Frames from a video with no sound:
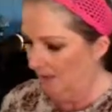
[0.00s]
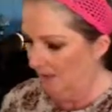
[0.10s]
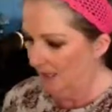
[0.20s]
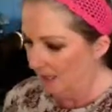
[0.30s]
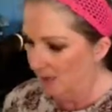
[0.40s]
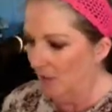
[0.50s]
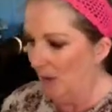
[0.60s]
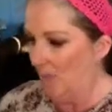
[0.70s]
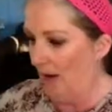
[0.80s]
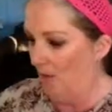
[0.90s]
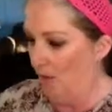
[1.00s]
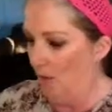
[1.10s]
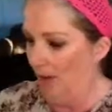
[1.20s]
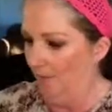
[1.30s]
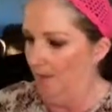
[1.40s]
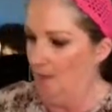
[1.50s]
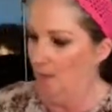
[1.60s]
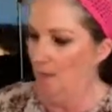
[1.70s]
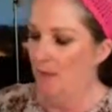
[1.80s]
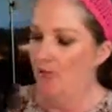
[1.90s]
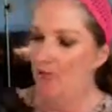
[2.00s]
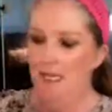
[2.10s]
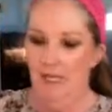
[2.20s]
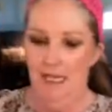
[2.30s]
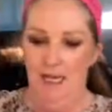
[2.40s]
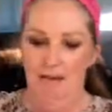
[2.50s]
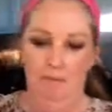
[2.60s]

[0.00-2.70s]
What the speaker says: This is my favourite one, this big beastie here.